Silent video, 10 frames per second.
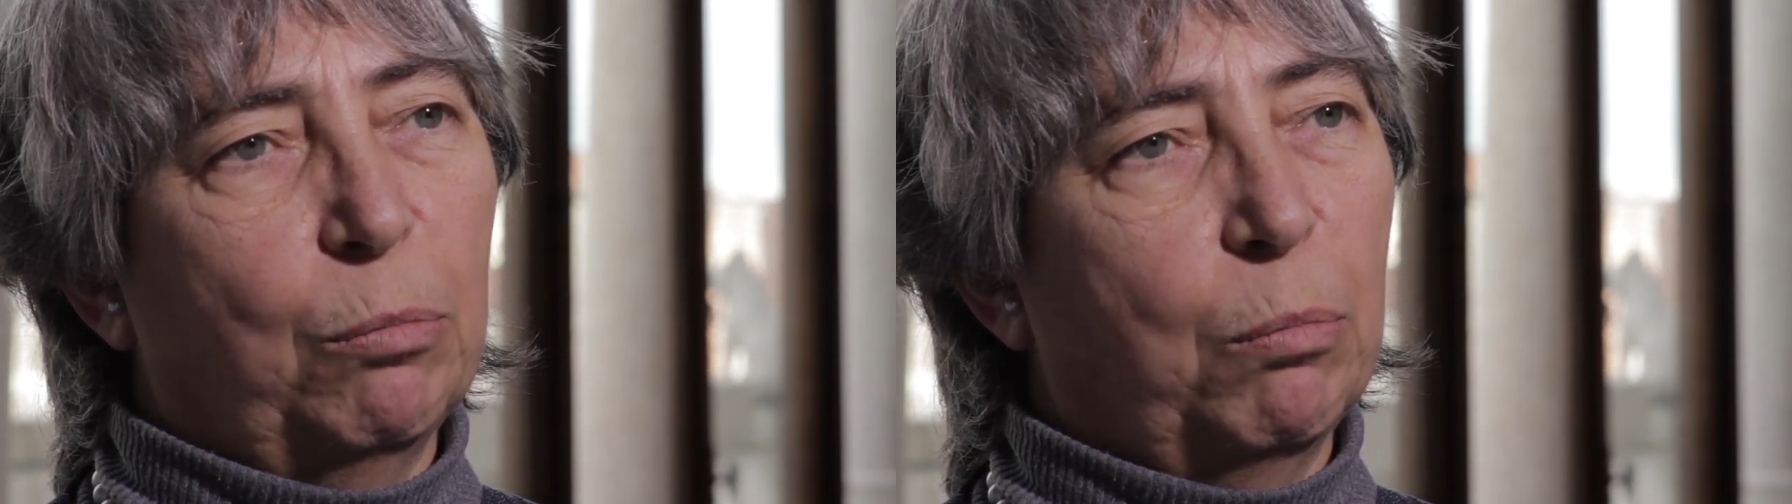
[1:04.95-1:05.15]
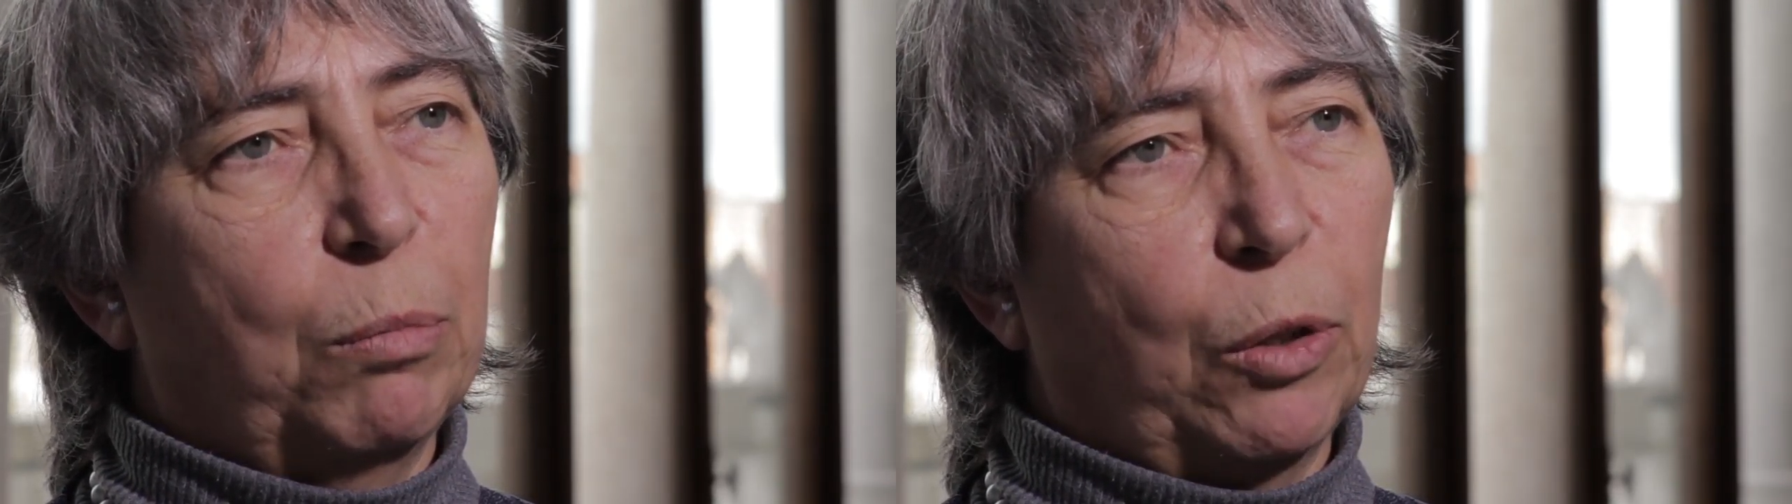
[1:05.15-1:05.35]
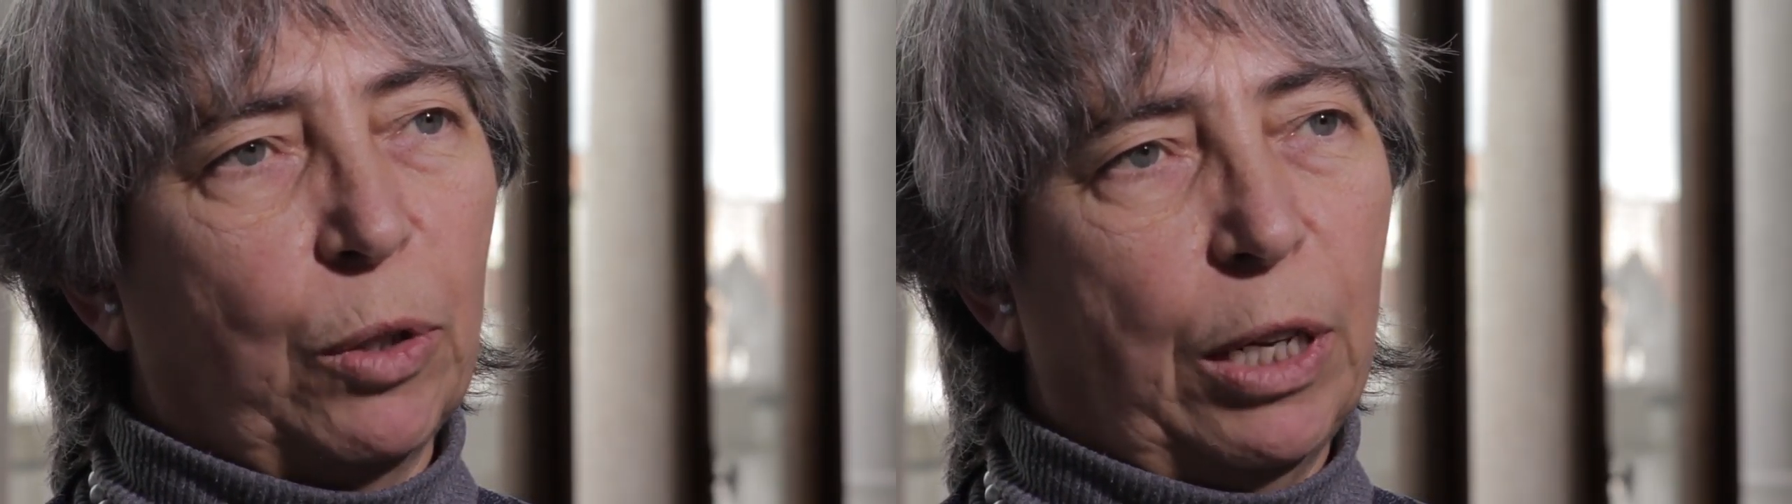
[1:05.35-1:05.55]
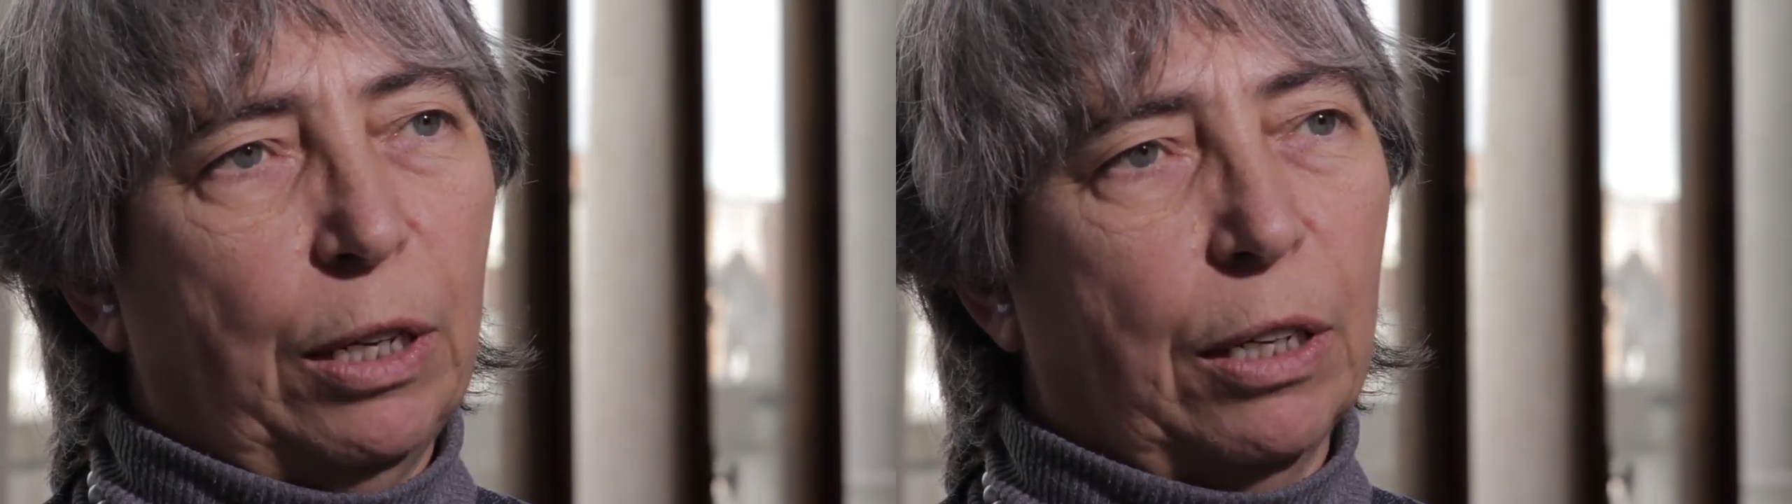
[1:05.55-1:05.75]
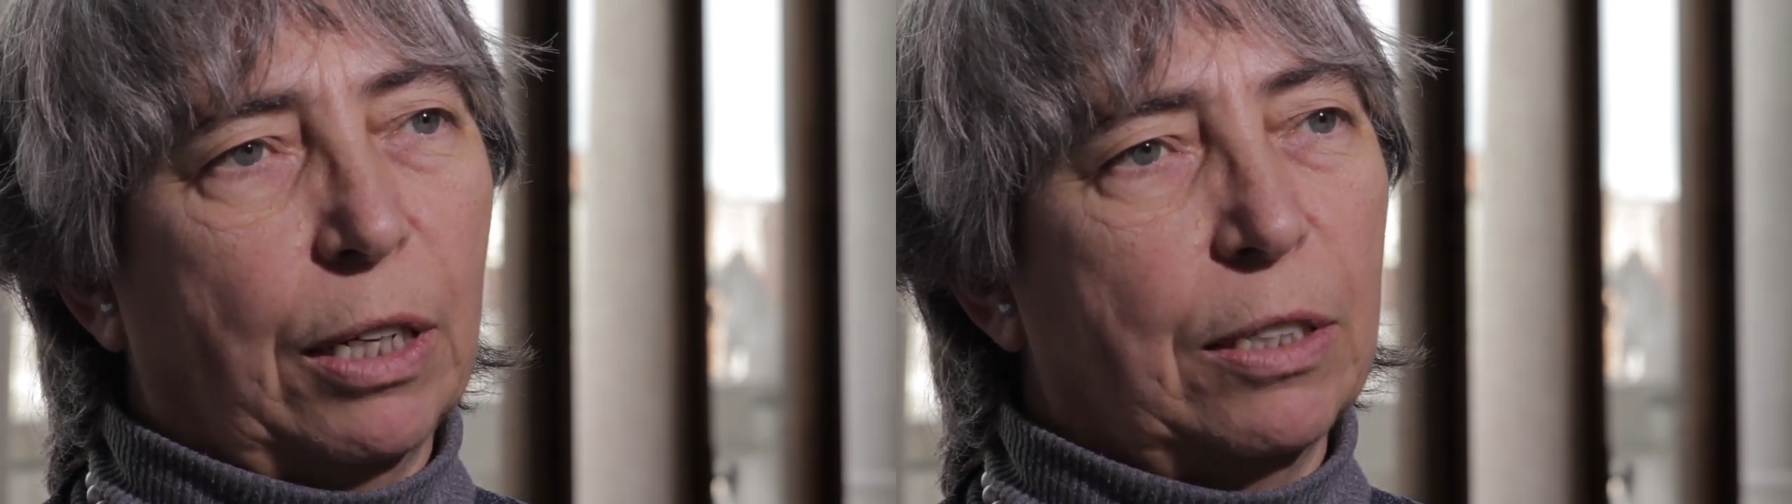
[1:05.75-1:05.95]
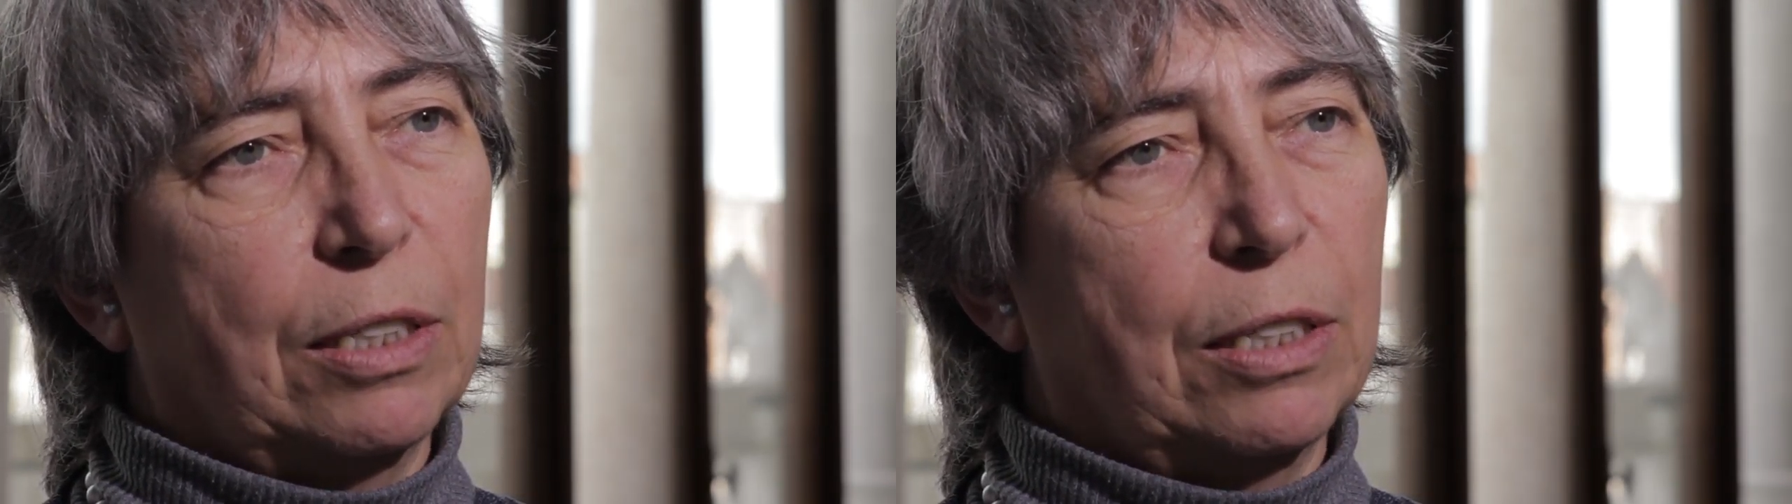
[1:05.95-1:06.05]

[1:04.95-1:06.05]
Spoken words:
money, can